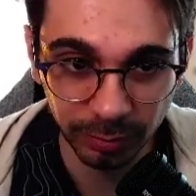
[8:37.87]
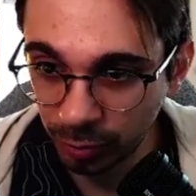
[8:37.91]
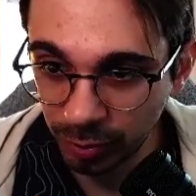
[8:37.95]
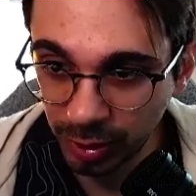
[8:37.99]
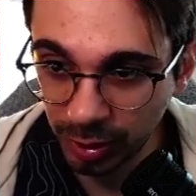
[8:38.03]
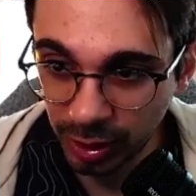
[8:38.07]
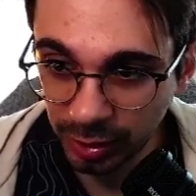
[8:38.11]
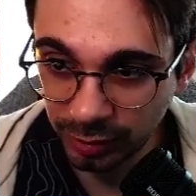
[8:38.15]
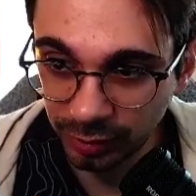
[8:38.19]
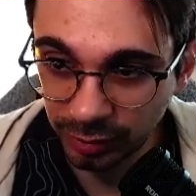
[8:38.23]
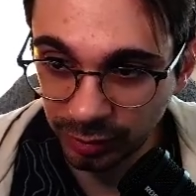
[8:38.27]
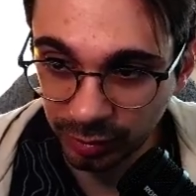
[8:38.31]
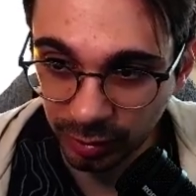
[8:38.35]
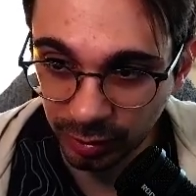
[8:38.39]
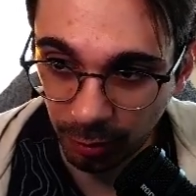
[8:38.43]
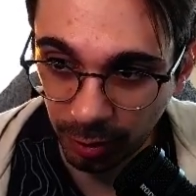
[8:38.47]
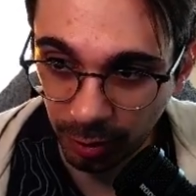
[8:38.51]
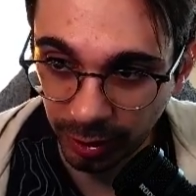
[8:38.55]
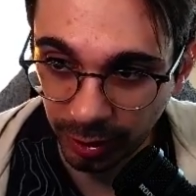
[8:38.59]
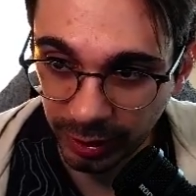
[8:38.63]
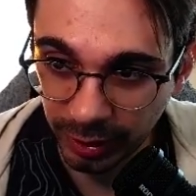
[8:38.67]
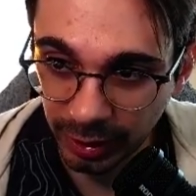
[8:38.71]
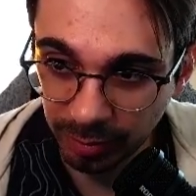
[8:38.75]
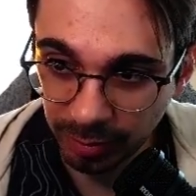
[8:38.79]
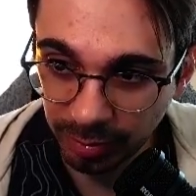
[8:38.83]
We'll add
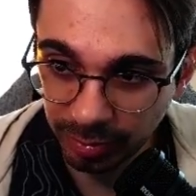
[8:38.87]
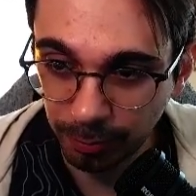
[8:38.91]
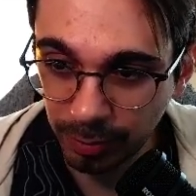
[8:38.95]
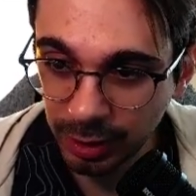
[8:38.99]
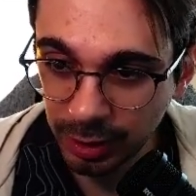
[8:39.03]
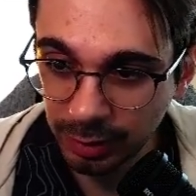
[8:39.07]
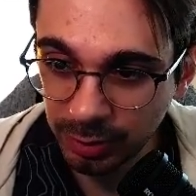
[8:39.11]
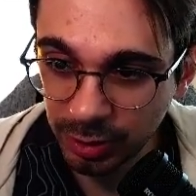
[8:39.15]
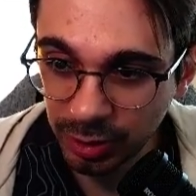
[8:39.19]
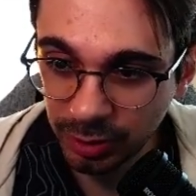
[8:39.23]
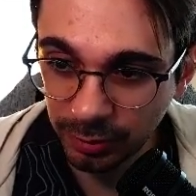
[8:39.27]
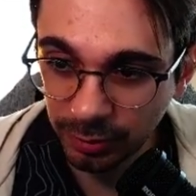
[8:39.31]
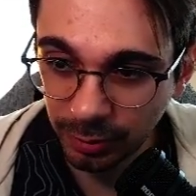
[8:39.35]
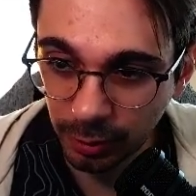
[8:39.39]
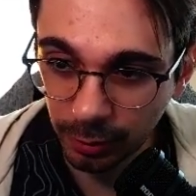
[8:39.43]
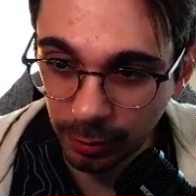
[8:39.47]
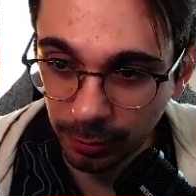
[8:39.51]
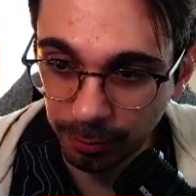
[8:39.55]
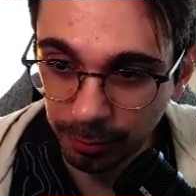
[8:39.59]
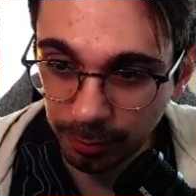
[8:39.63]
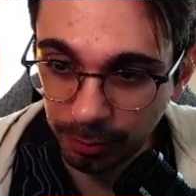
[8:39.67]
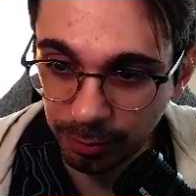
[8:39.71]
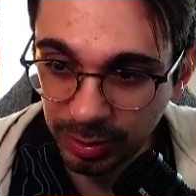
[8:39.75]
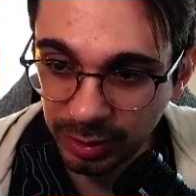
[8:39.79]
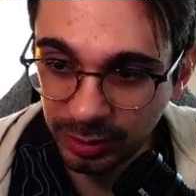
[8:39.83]
our gap, maybe a
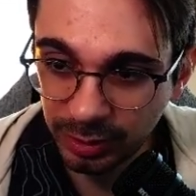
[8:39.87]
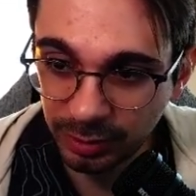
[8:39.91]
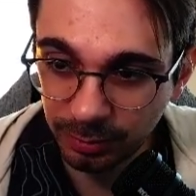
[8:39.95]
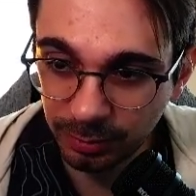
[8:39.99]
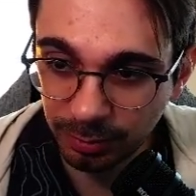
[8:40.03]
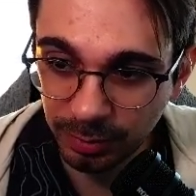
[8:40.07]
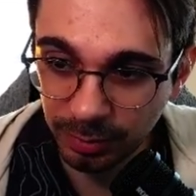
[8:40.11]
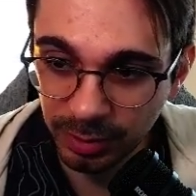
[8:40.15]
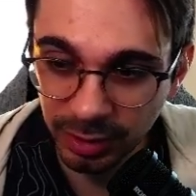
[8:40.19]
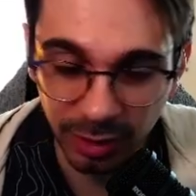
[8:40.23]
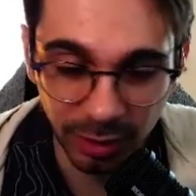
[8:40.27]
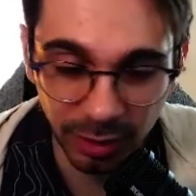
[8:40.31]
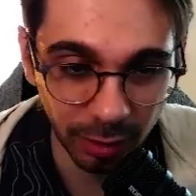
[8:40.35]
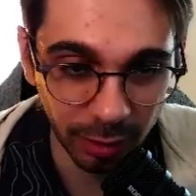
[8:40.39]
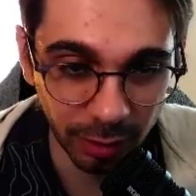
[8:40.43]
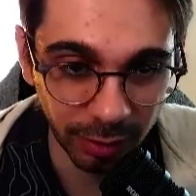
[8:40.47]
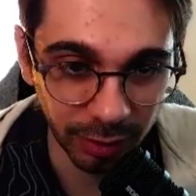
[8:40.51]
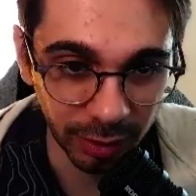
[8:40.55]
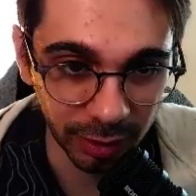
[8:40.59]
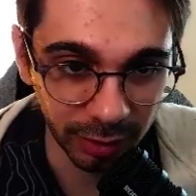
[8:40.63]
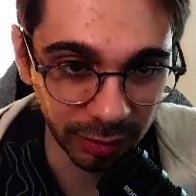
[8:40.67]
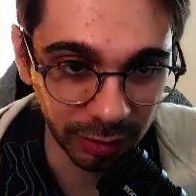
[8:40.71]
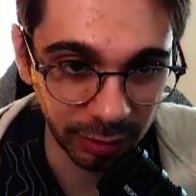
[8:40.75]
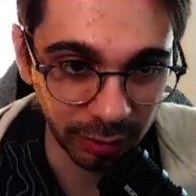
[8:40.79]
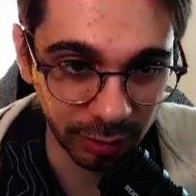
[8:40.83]
bit bigger
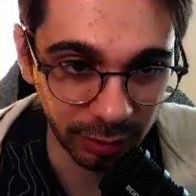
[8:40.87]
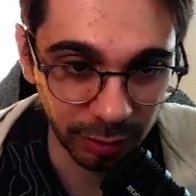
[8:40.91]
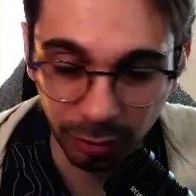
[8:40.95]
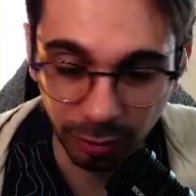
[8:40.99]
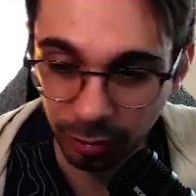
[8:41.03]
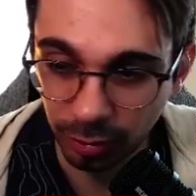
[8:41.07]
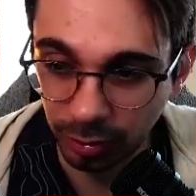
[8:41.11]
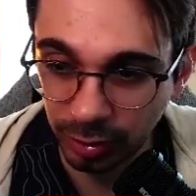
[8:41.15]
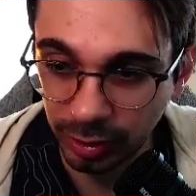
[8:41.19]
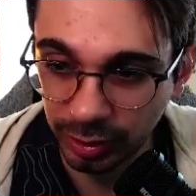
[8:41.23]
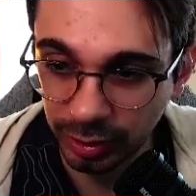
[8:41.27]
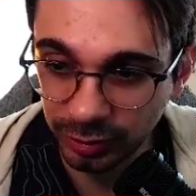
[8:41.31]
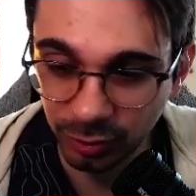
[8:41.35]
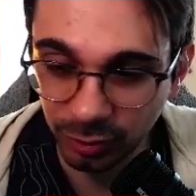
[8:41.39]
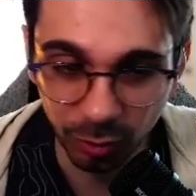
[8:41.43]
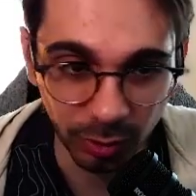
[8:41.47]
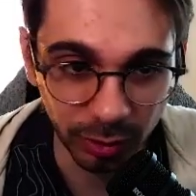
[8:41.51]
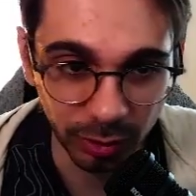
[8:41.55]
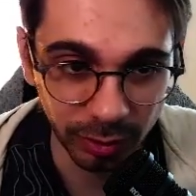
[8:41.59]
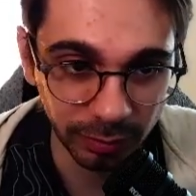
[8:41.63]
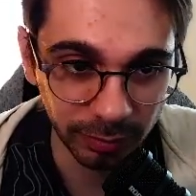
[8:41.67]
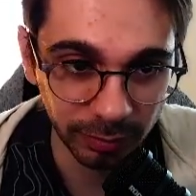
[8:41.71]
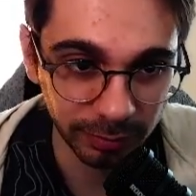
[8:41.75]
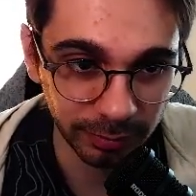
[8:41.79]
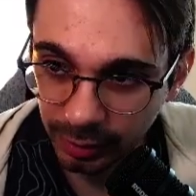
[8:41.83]
than the last
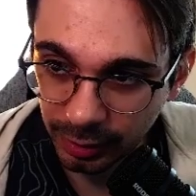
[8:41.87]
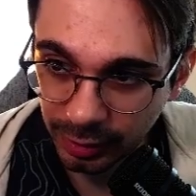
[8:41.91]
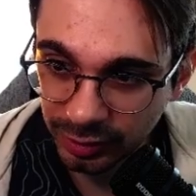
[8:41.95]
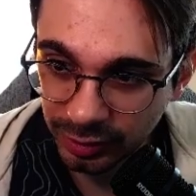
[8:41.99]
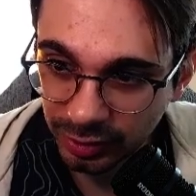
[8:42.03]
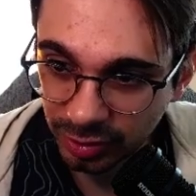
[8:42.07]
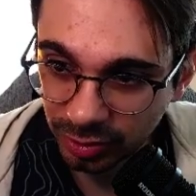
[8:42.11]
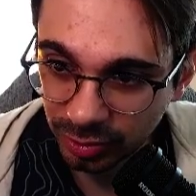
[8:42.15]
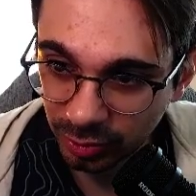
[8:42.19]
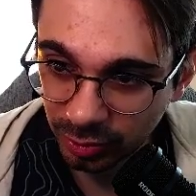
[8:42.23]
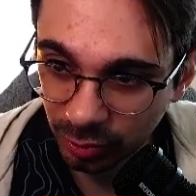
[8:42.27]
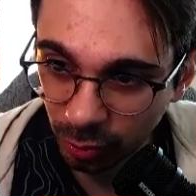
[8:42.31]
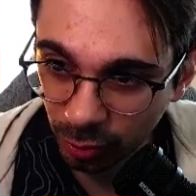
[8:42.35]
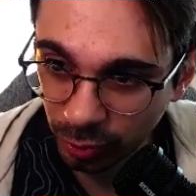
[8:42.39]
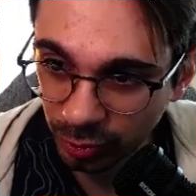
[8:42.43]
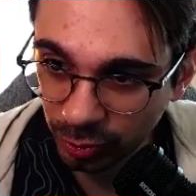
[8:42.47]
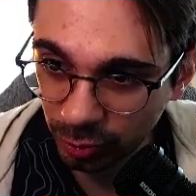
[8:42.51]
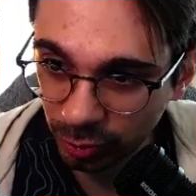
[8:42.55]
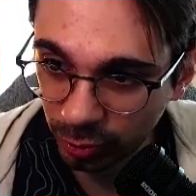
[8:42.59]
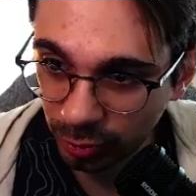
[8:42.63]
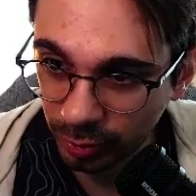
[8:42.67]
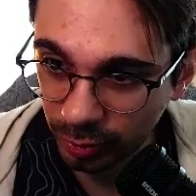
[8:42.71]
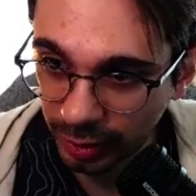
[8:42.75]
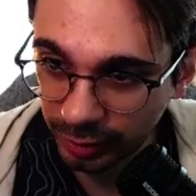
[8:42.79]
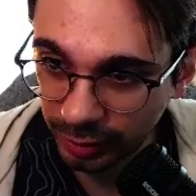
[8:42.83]
one. Let's
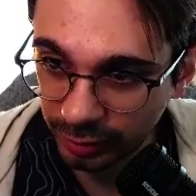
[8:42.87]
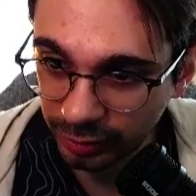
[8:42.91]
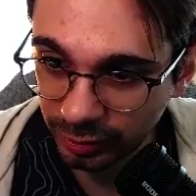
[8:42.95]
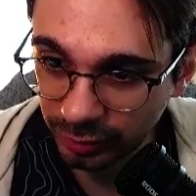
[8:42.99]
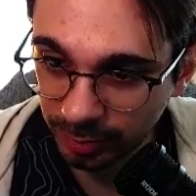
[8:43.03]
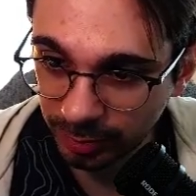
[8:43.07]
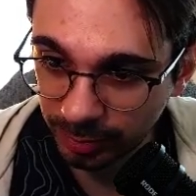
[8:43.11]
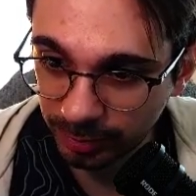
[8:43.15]
also add